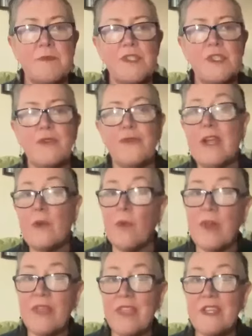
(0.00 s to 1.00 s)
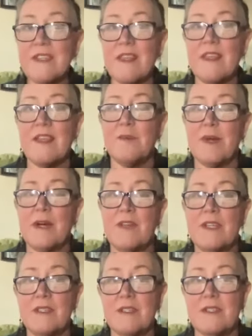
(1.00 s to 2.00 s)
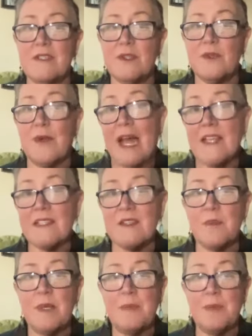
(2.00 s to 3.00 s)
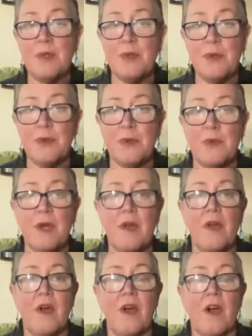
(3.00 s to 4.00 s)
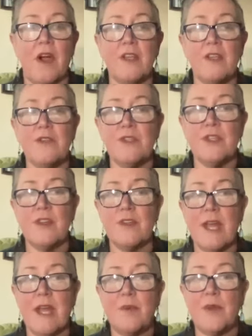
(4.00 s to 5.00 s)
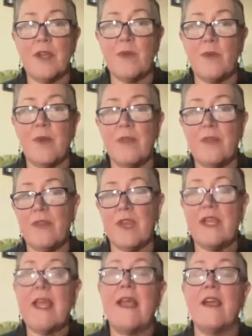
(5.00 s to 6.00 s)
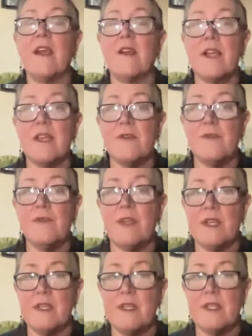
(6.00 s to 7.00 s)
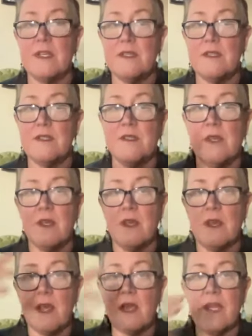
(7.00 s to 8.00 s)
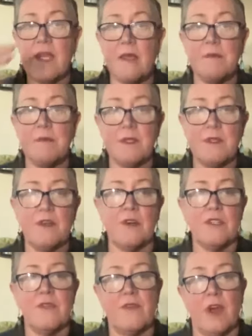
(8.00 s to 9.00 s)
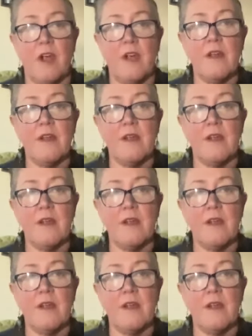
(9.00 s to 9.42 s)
So Frank, one thing to think about is to ask the people who are using your library whether they care if it is a named cultivar.